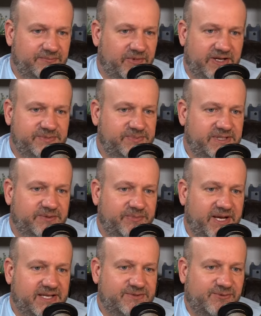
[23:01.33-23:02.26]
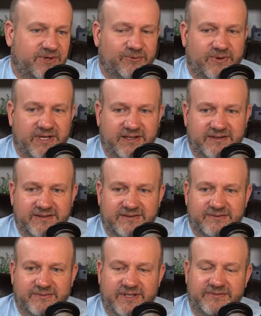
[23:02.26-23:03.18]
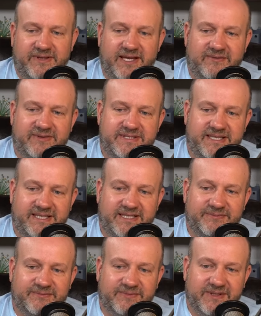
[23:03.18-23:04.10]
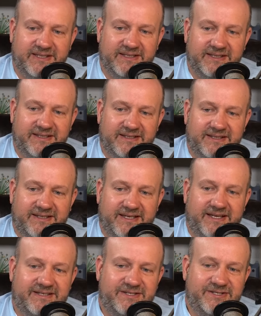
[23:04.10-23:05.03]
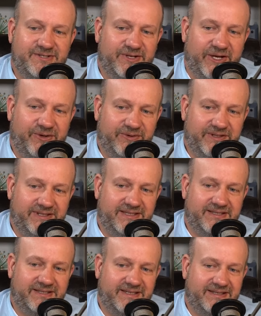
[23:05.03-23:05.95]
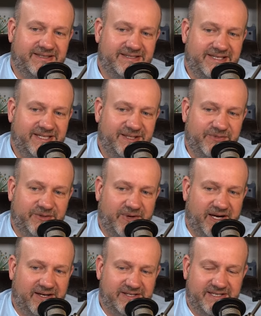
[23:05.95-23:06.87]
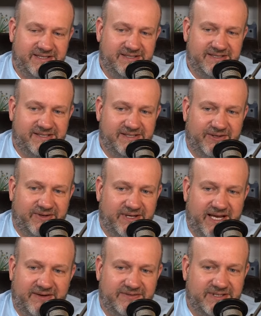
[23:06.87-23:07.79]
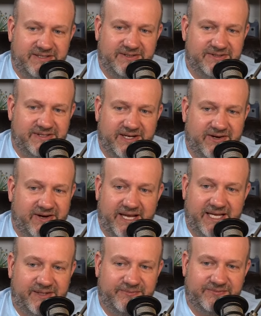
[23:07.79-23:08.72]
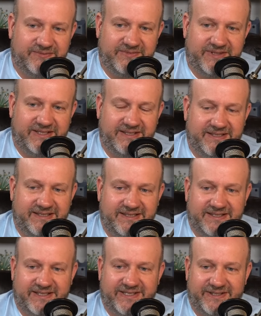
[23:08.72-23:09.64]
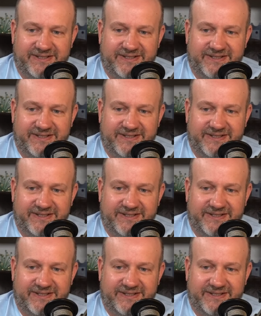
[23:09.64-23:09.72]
must be the best one. Well, what if they have a team? And did you know that in the team, the buyer's agents don't have to use their name in the